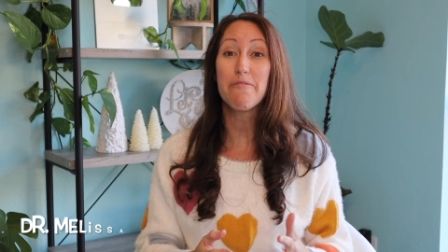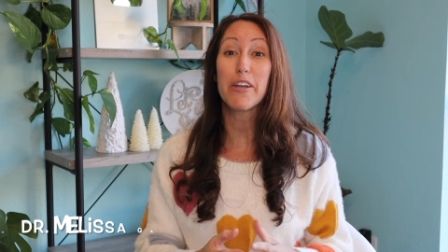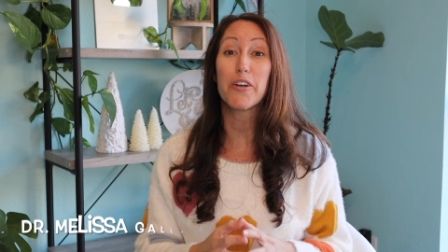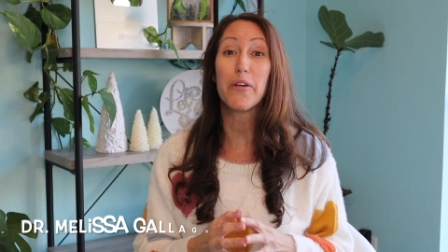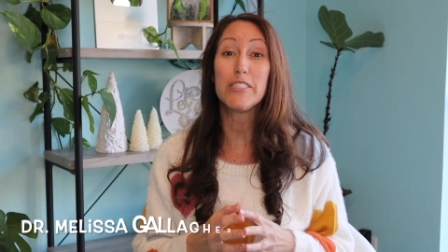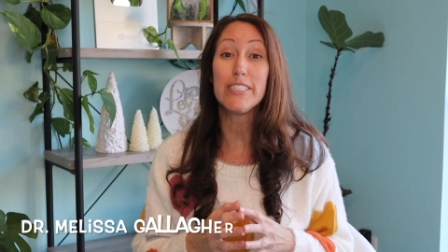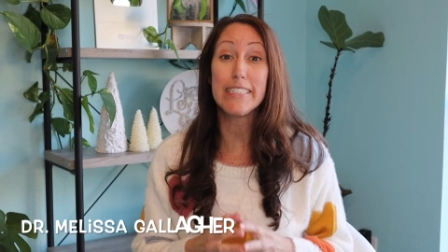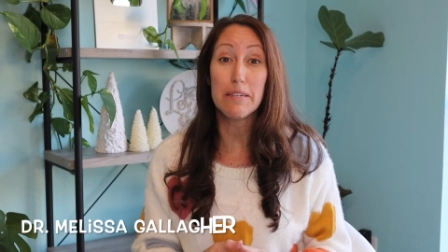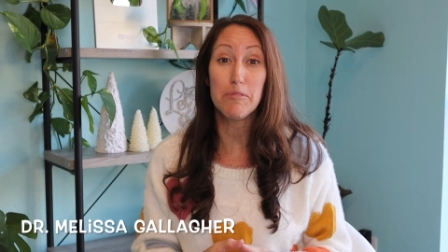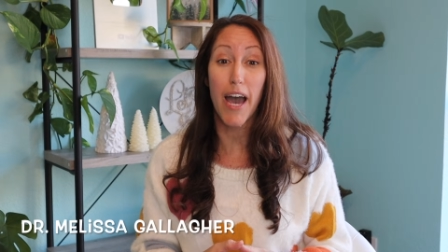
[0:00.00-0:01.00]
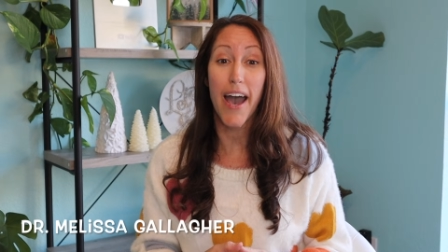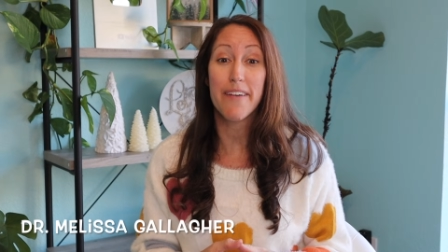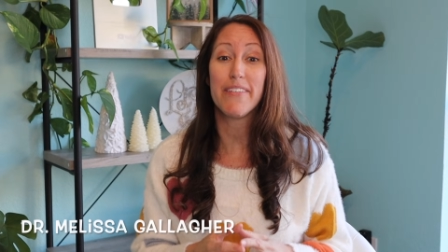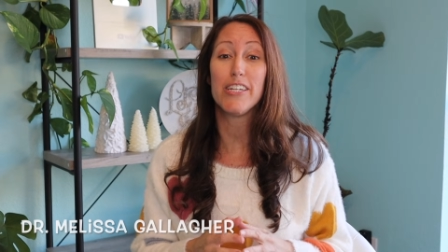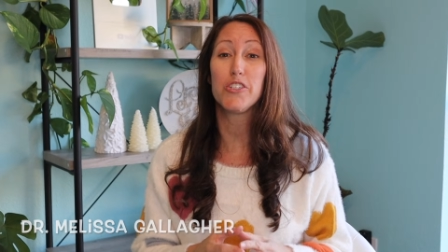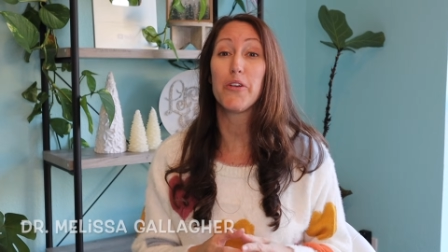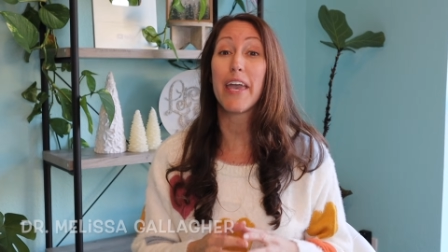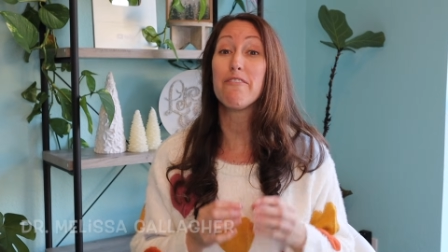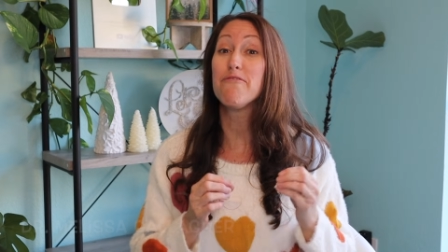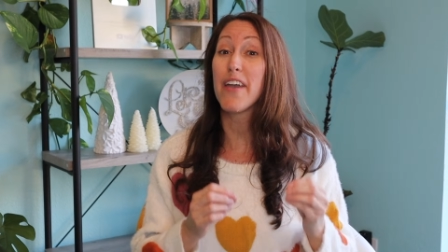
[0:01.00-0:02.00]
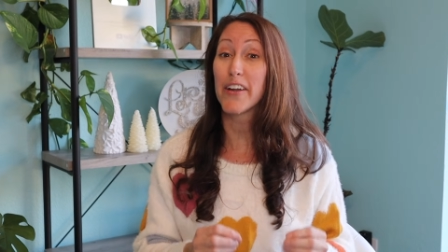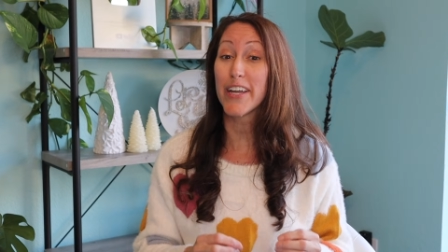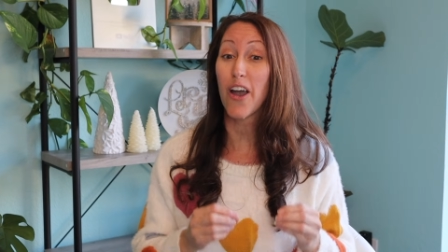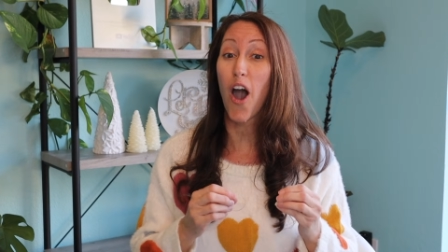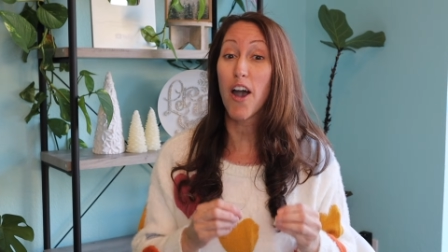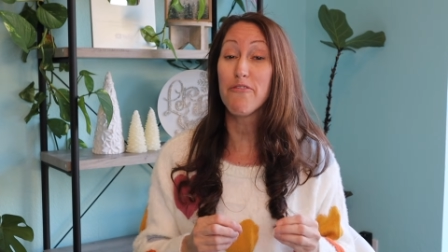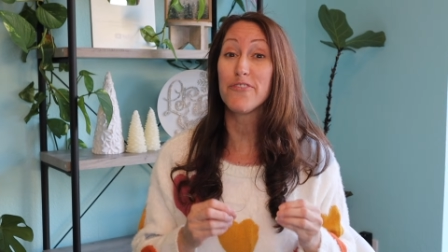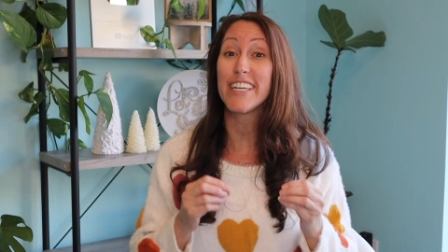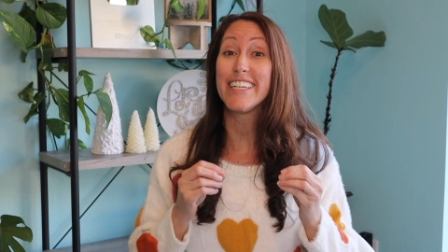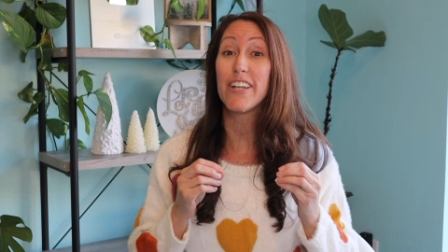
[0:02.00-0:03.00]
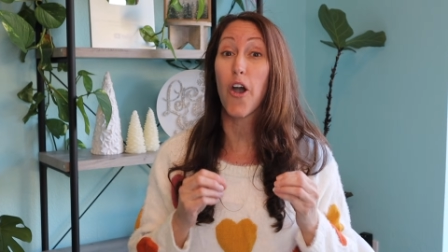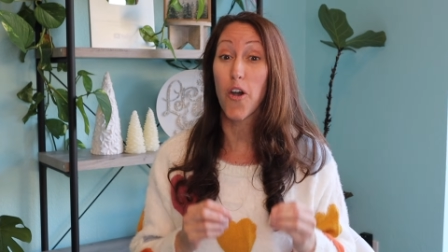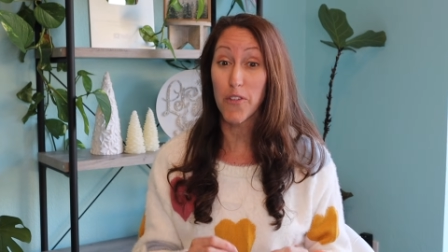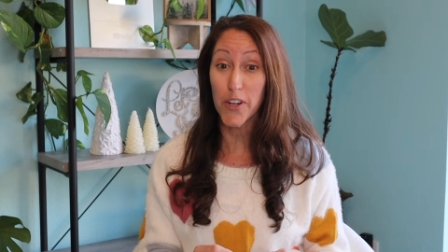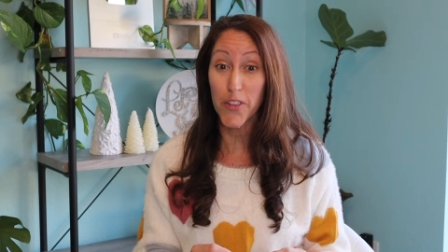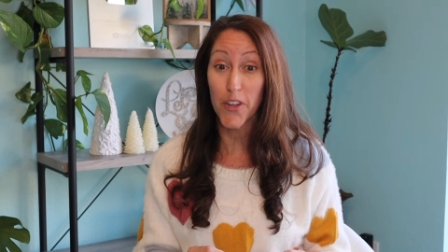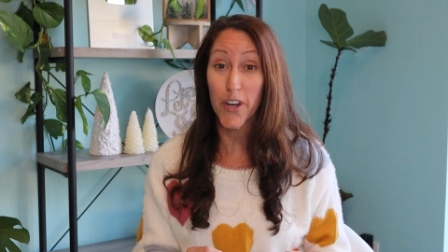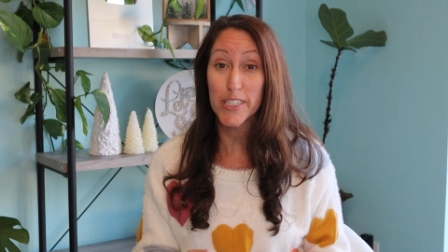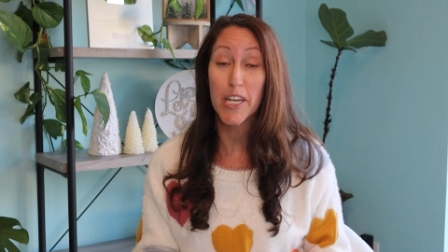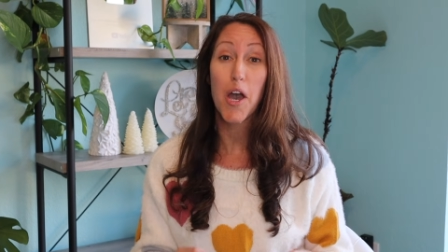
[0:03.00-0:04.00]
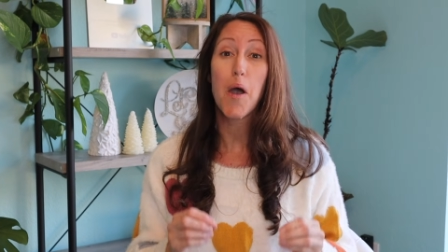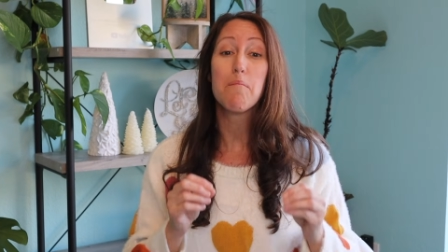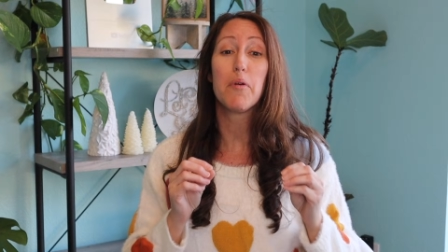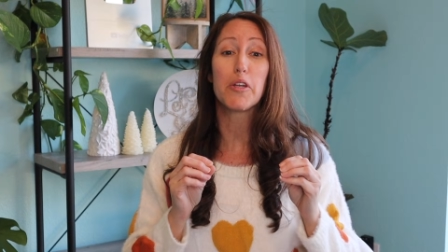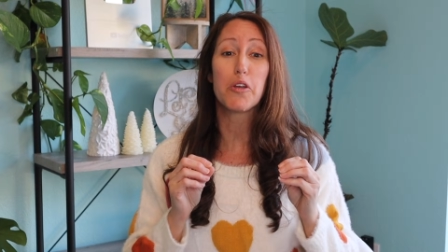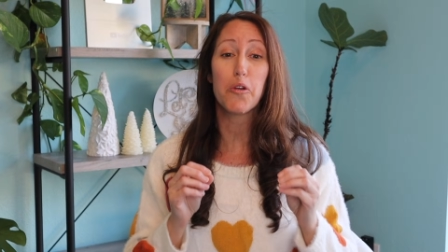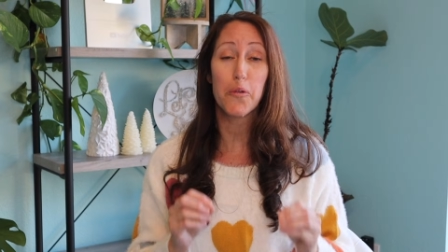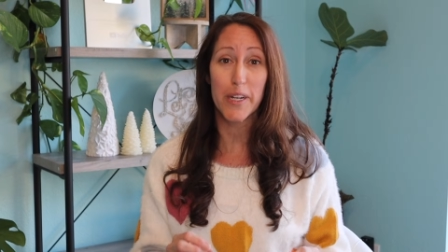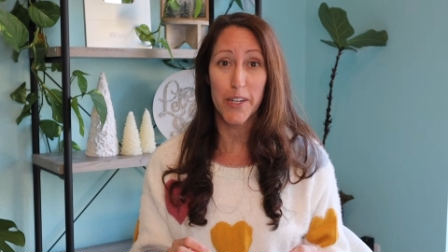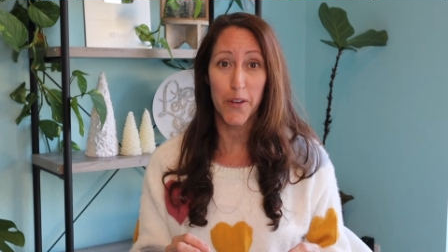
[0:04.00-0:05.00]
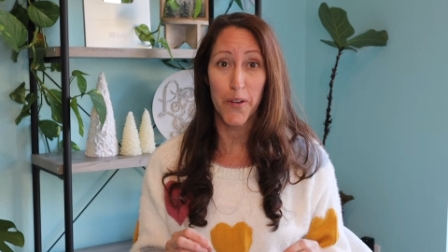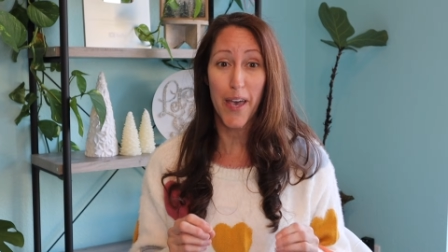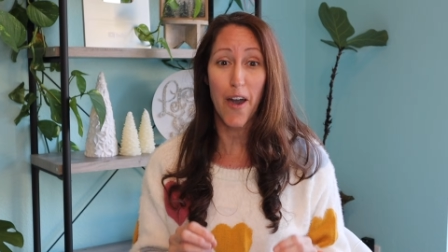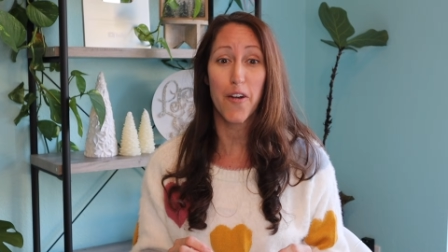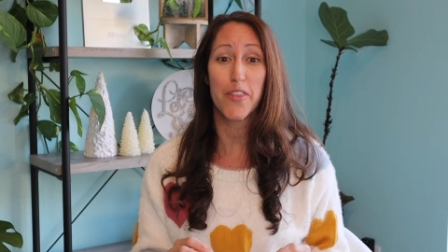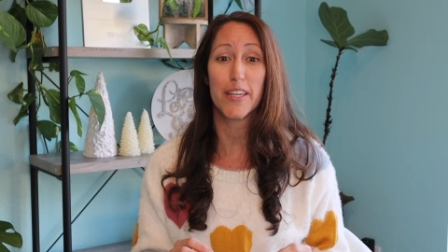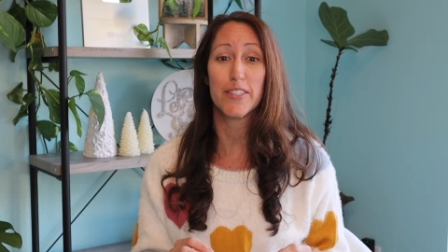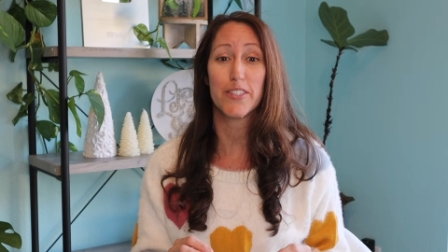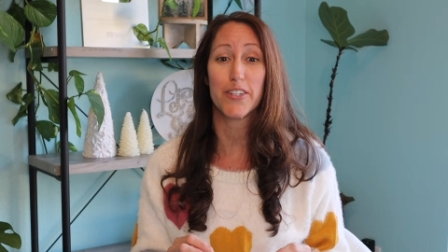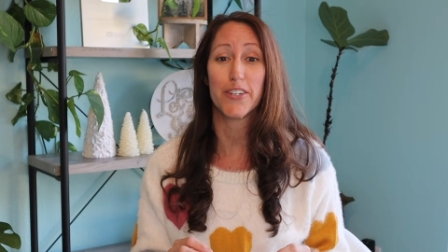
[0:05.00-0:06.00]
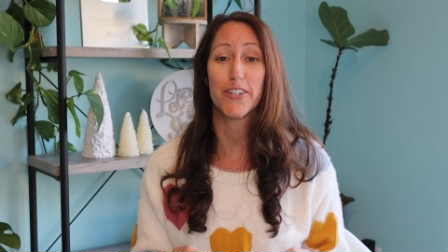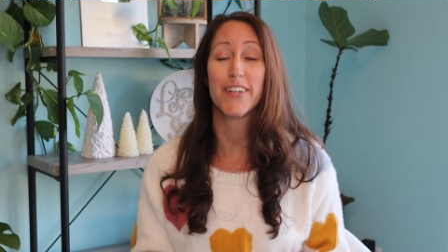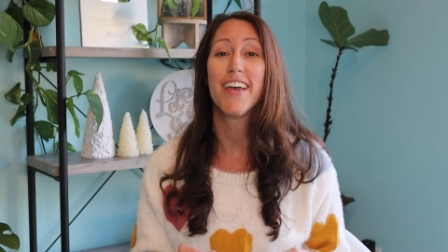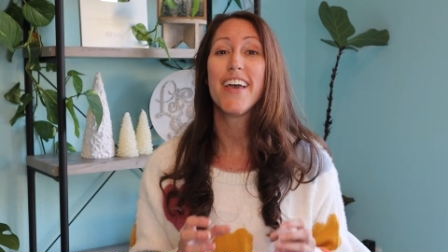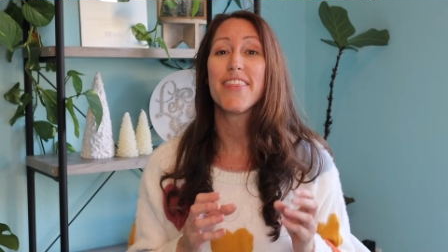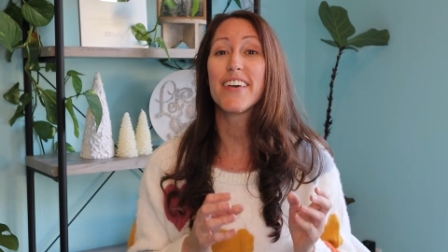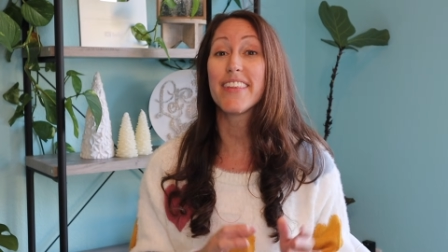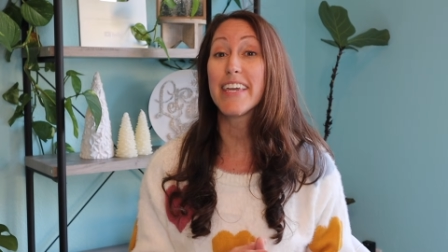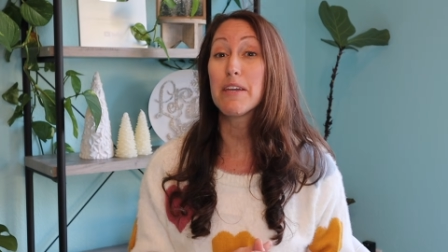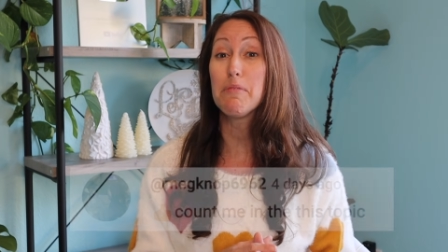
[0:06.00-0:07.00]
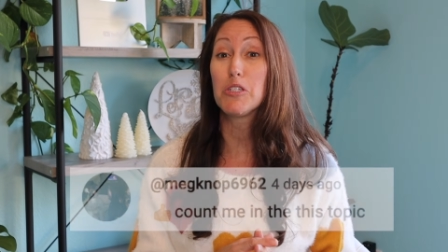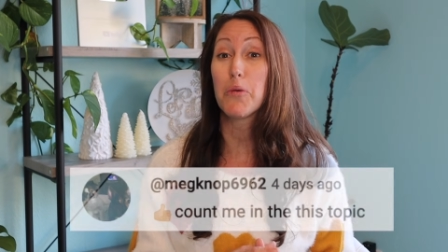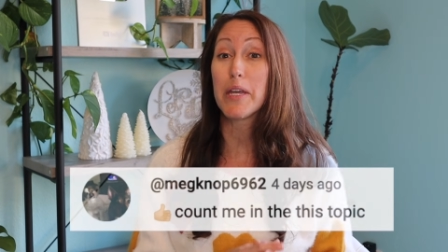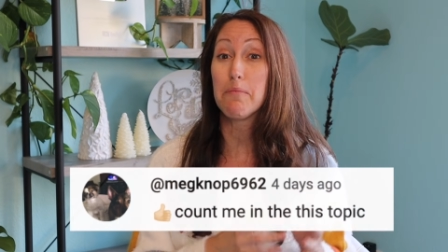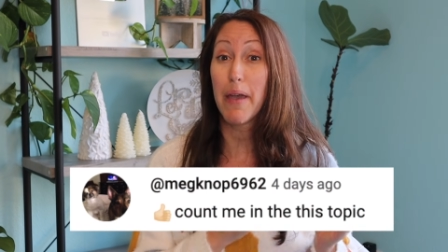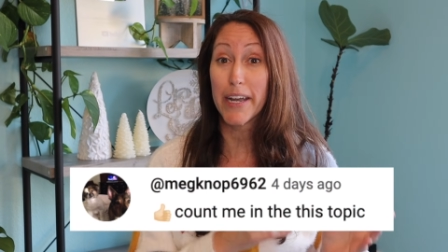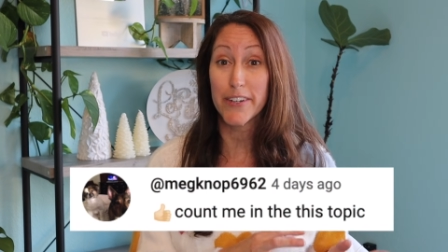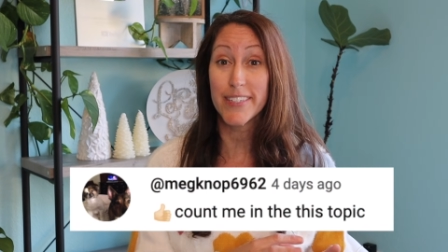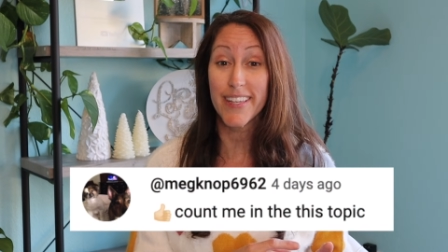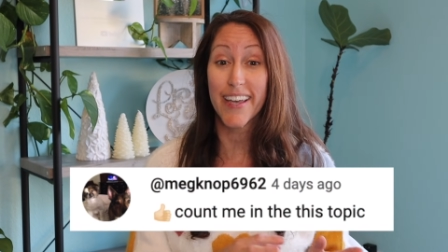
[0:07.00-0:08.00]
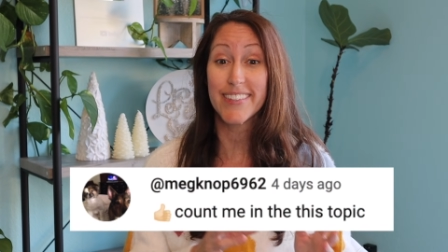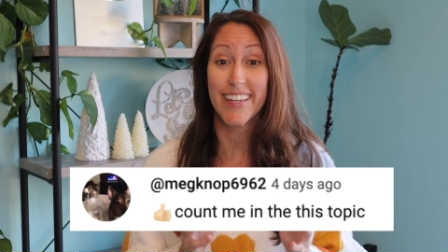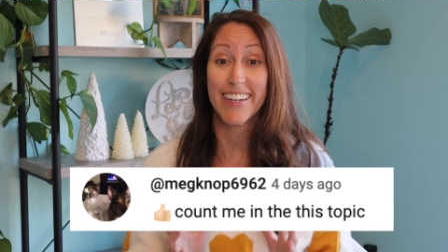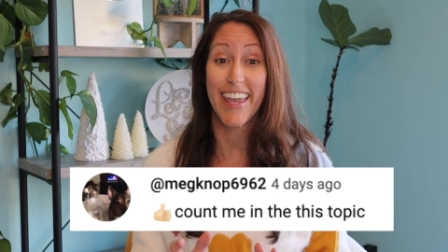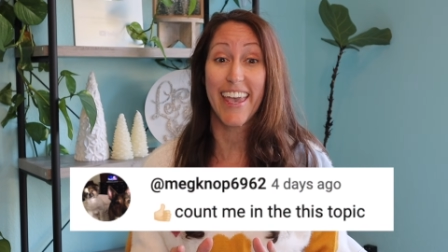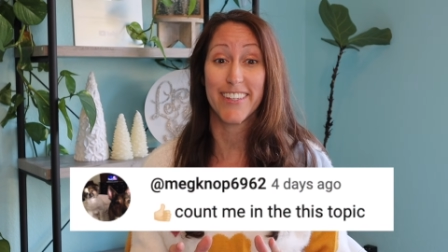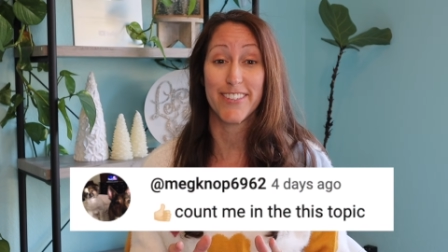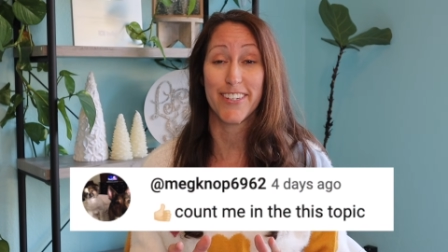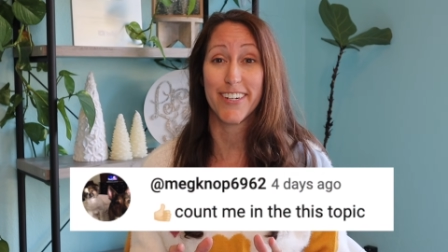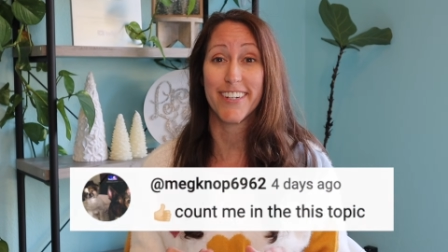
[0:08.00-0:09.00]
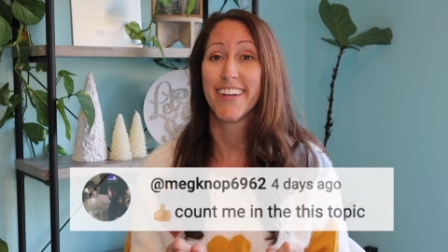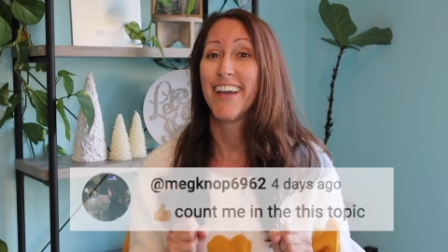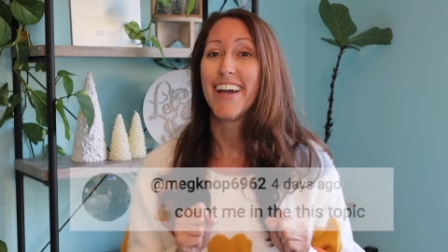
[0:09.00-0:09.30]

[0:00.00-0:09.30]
we are going to deep dive into a very often overlooked but critical health concern, the link between parasites and cancer.